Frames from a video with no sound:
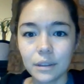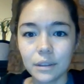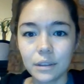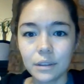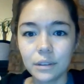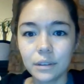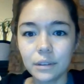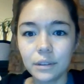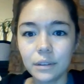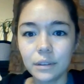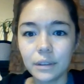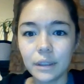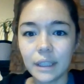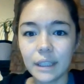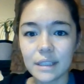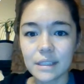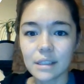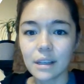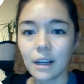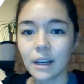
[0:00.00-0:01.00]

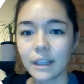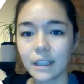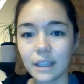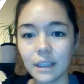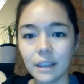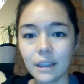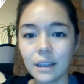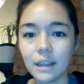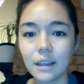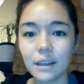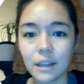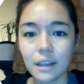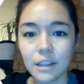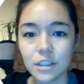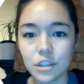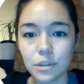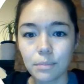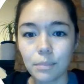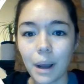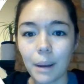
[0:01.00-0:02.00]
Kugisaki,
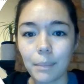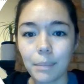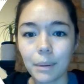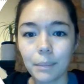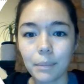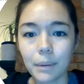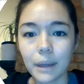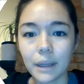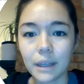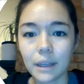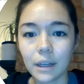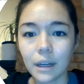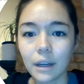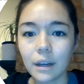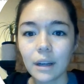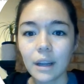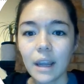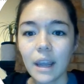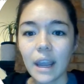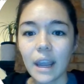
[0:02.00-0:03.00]
it should pop up right
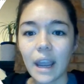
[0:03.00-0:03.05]
here.